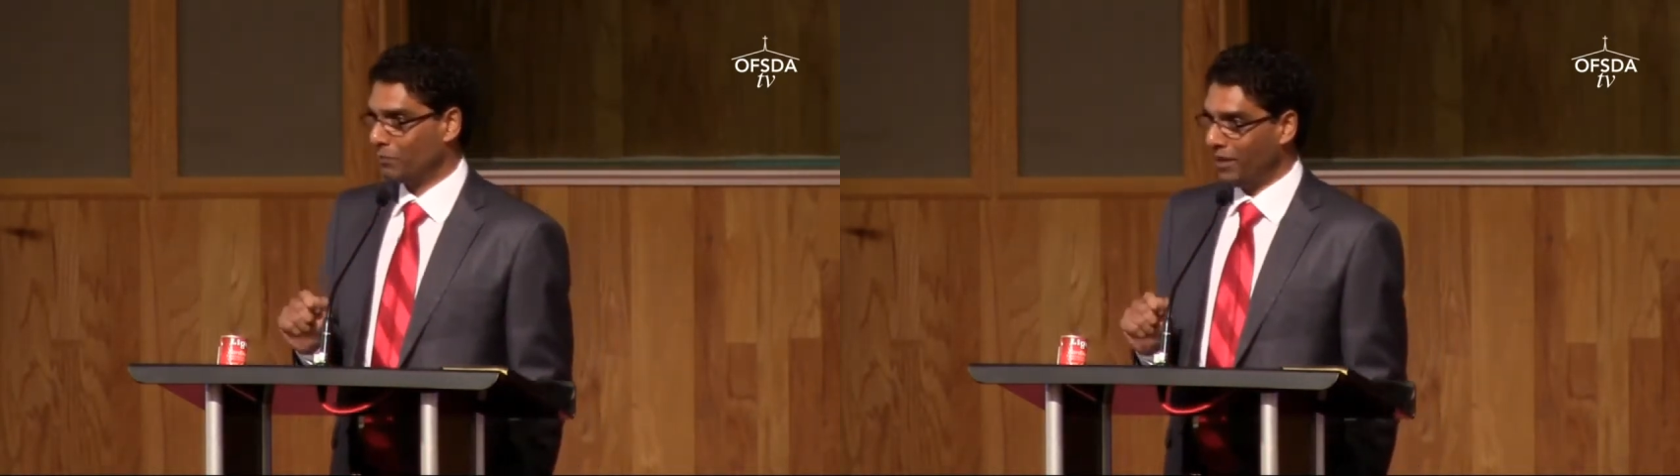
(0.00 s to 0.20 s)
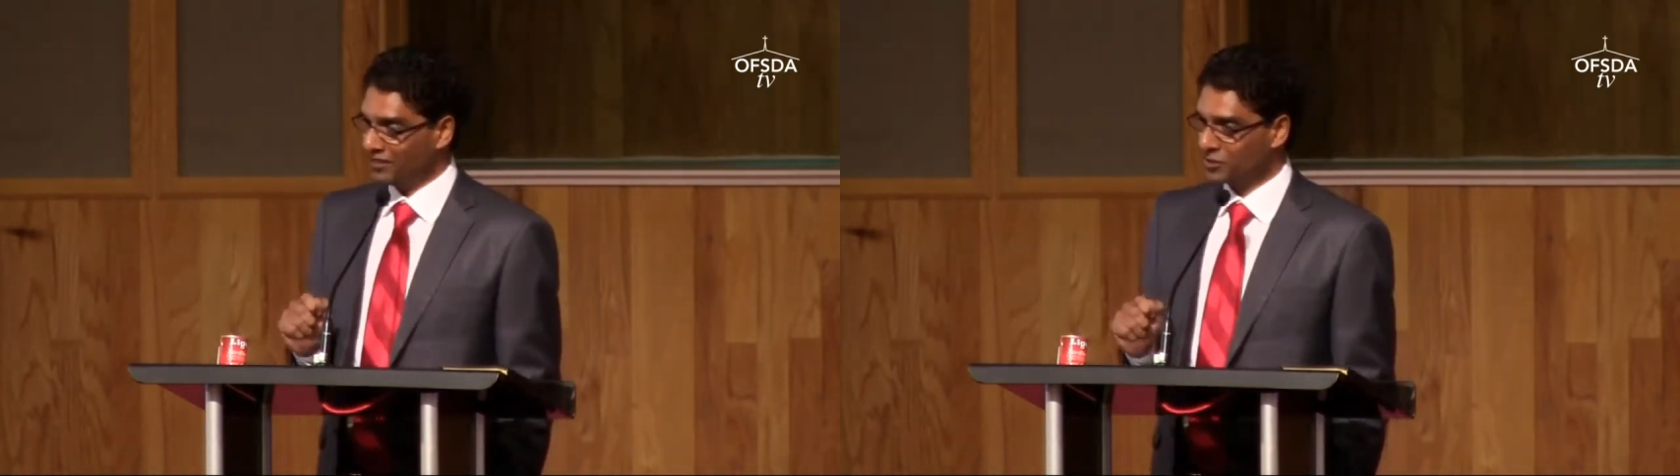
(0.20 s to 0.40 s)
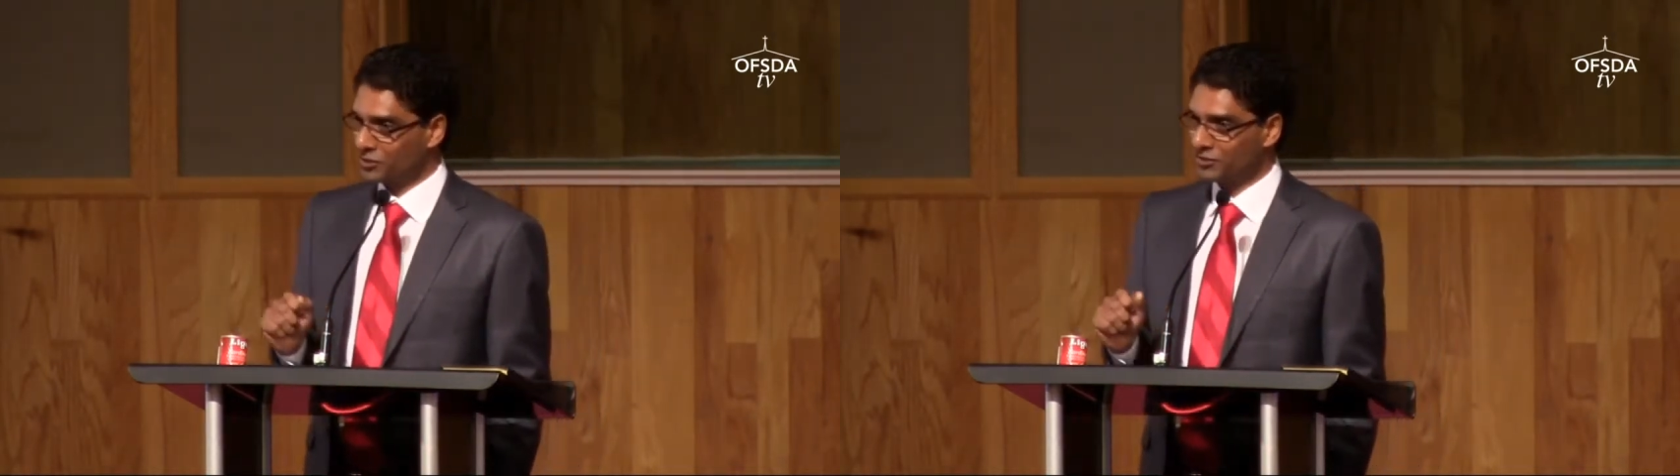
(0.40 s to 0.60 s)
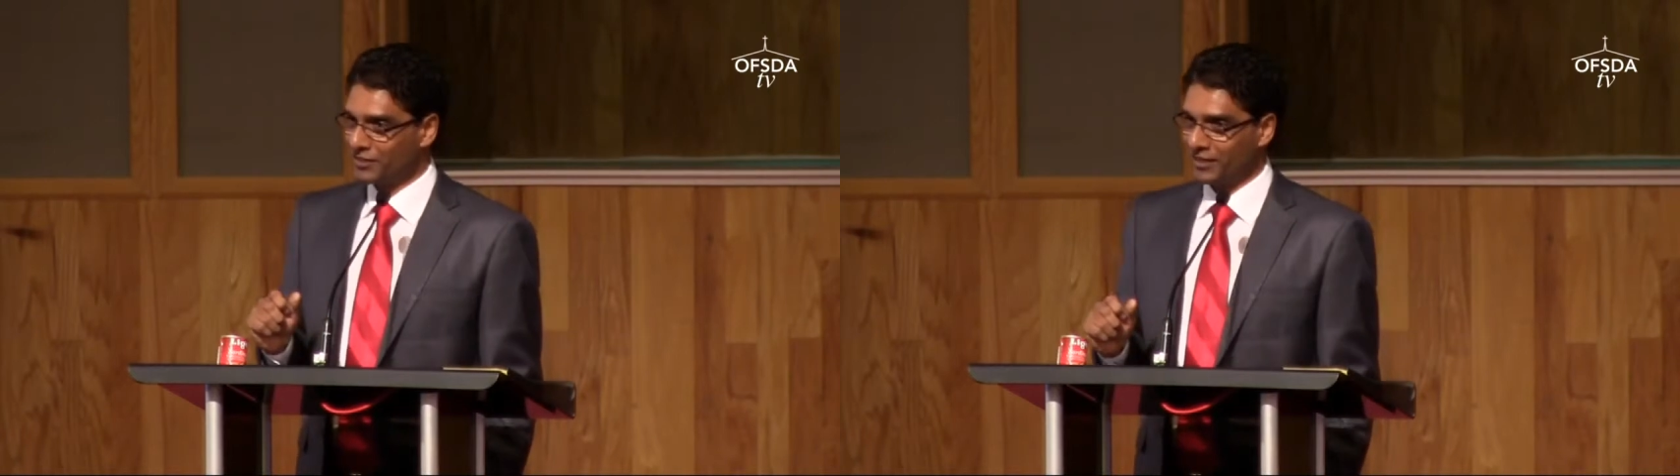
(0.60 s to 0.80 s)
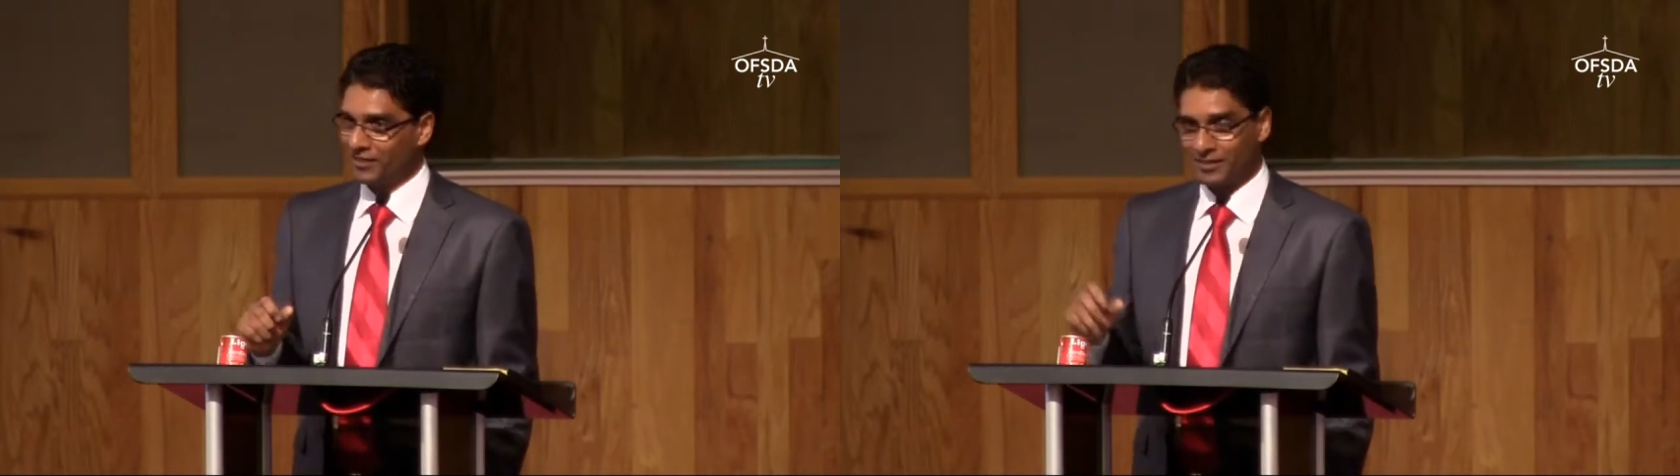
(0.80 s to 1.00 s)
benches
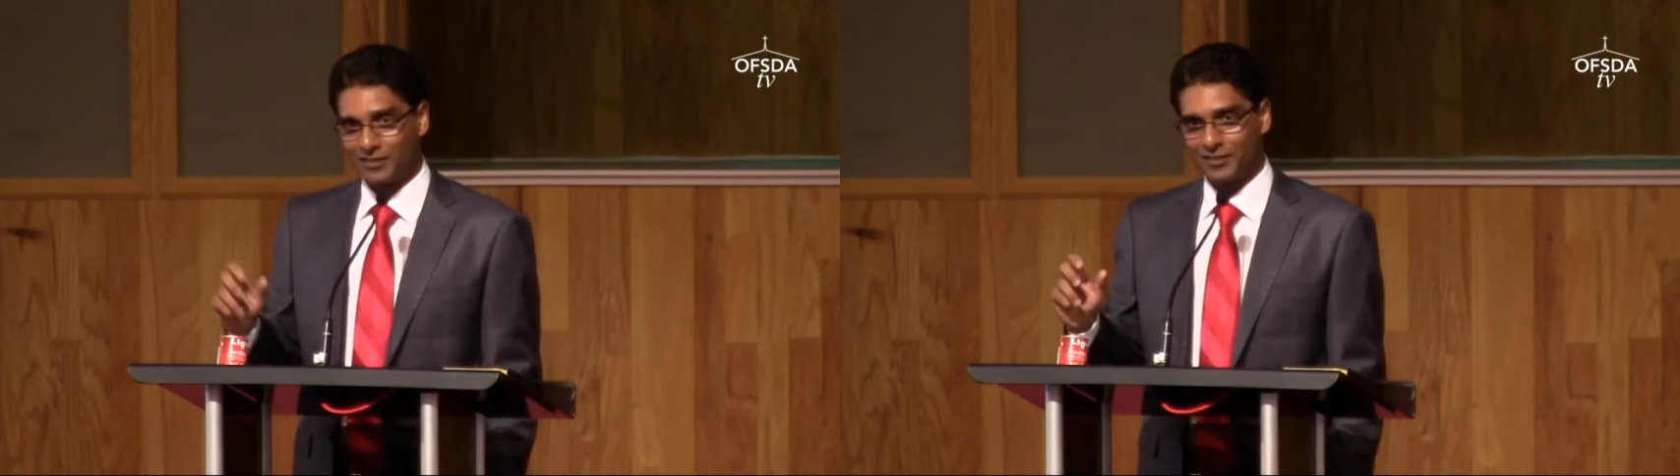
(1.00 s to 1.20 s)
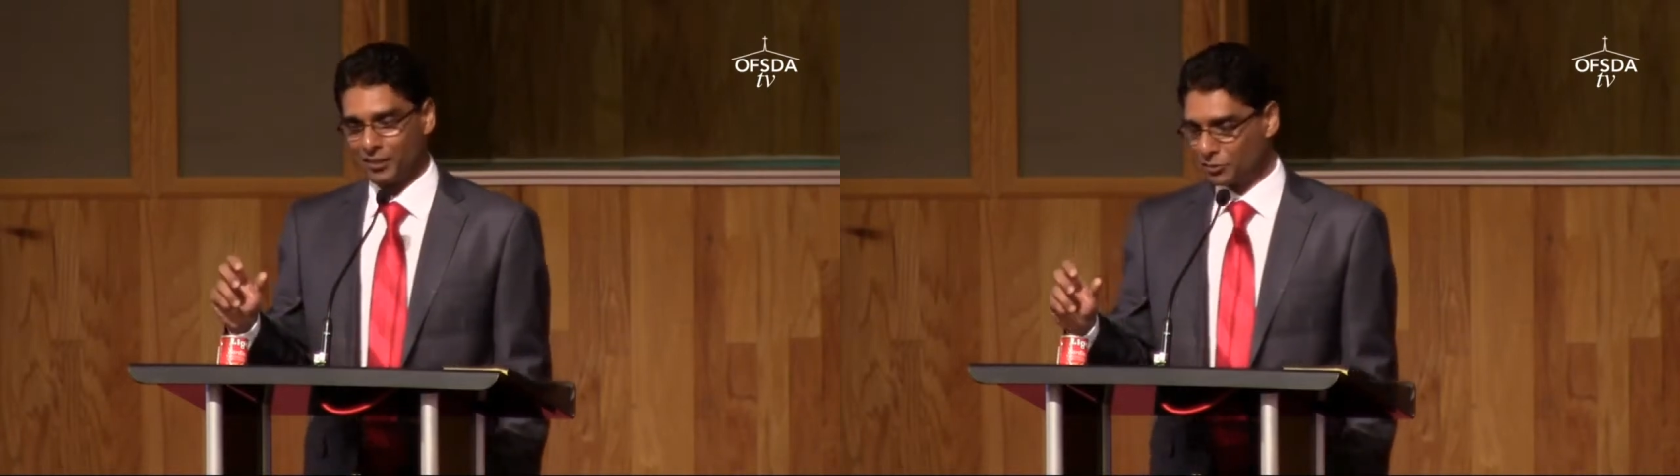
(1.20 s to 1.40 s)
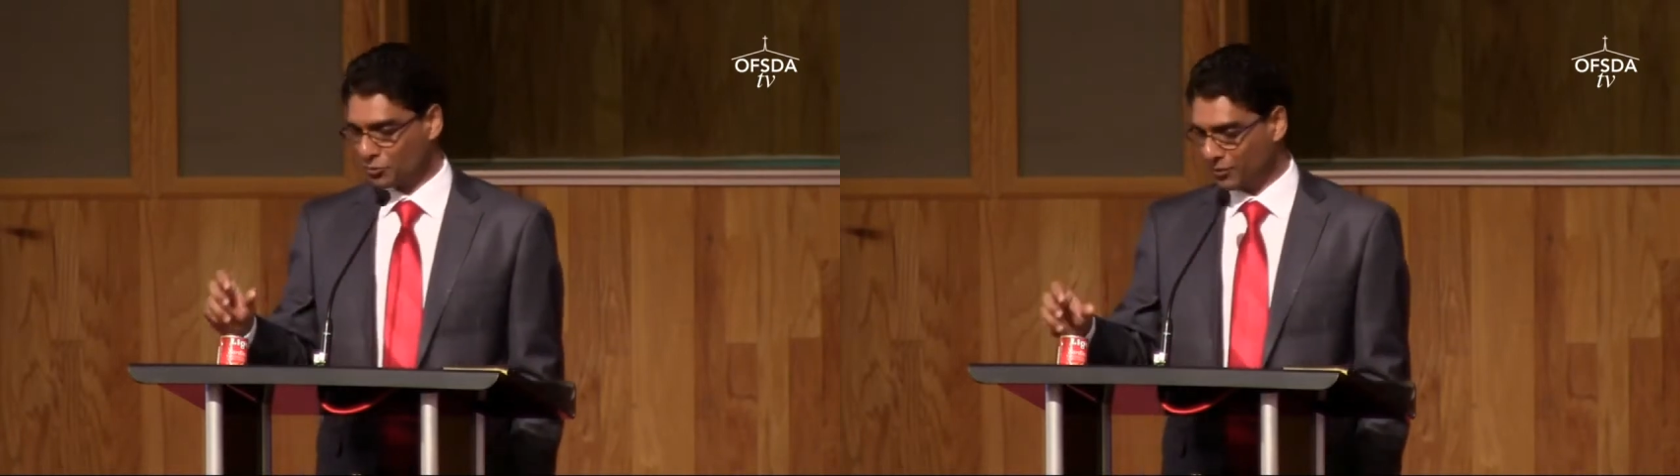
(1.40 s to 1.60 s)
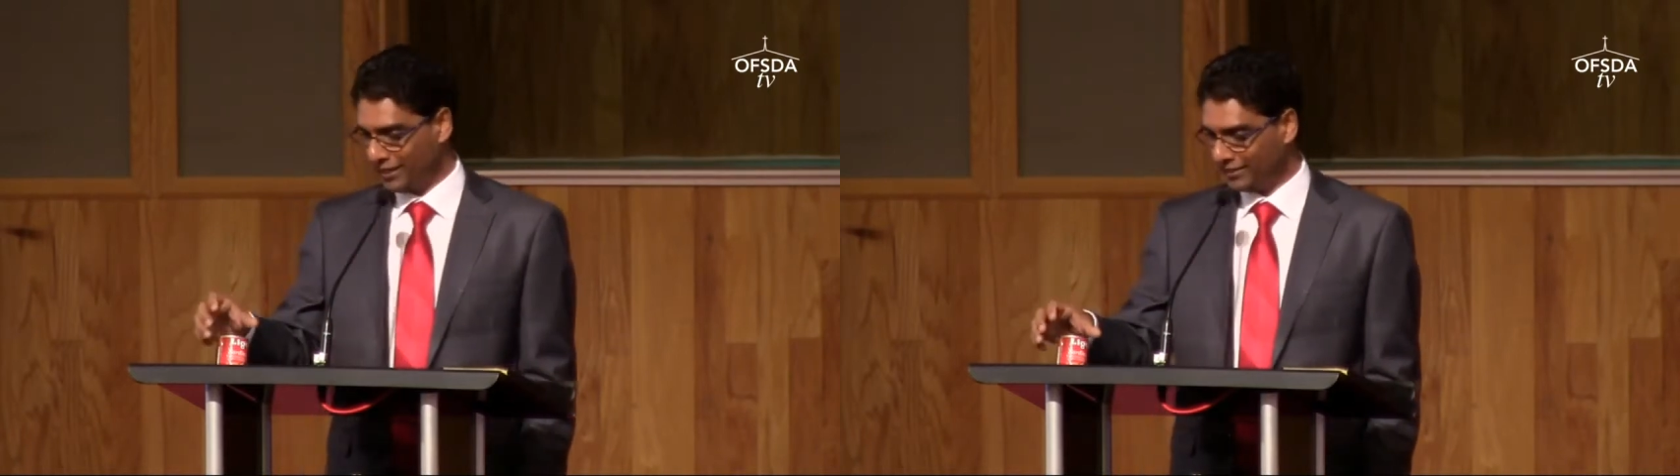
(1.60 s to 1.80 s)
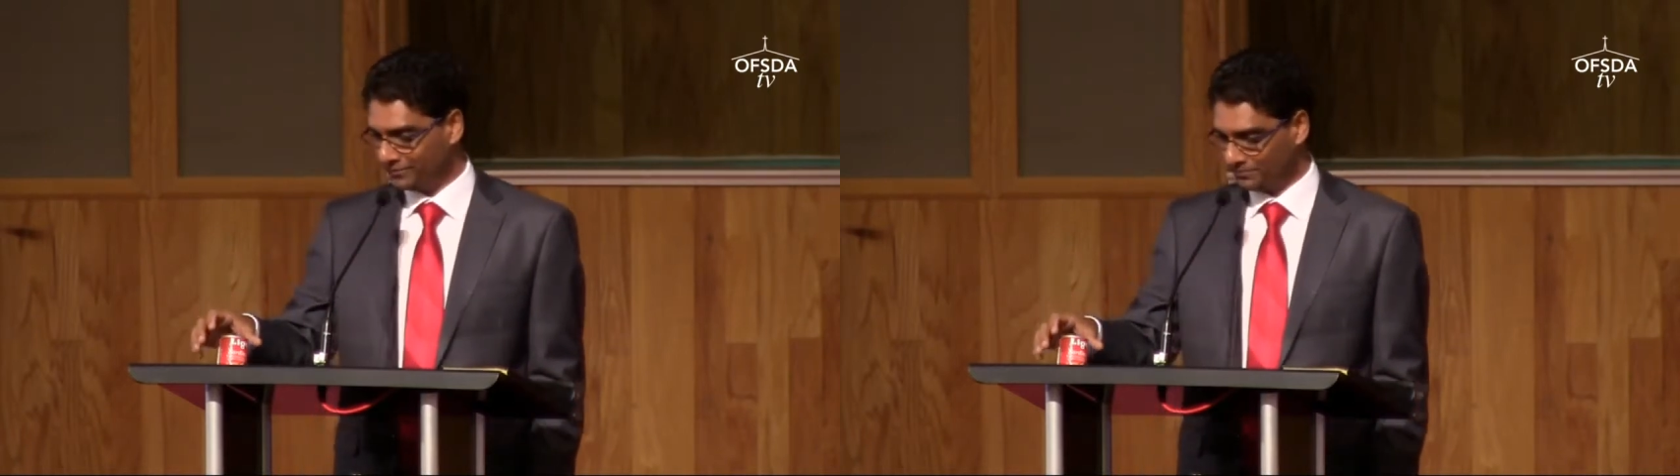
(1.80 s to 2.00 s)
there under a
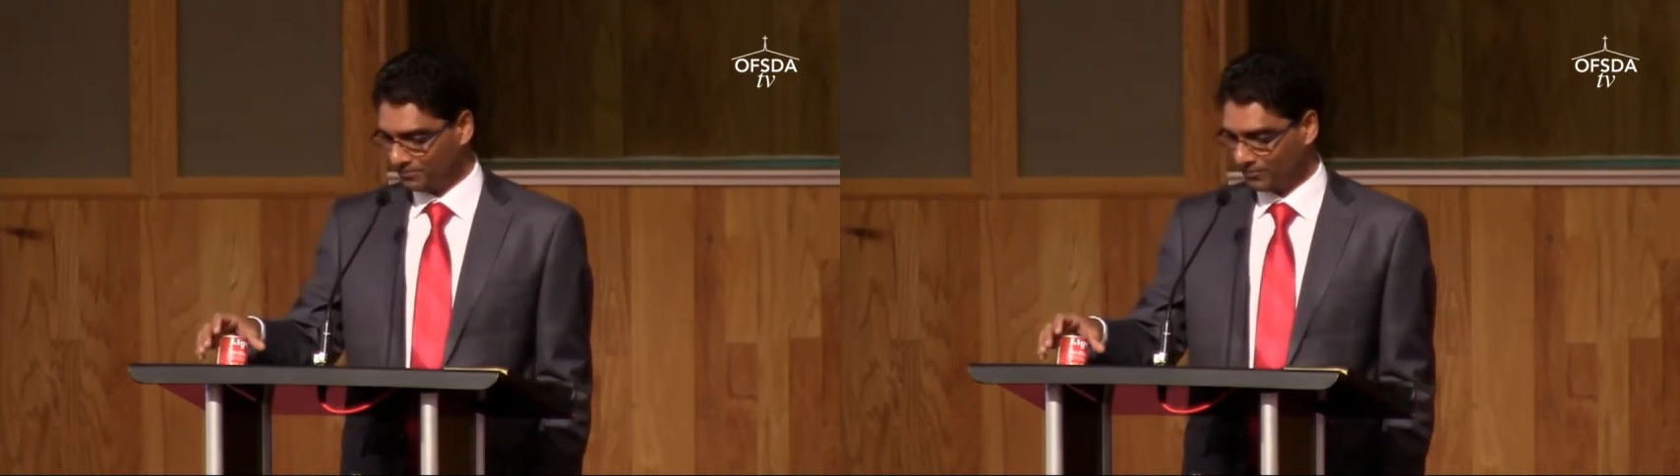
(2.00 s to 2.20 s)
tree,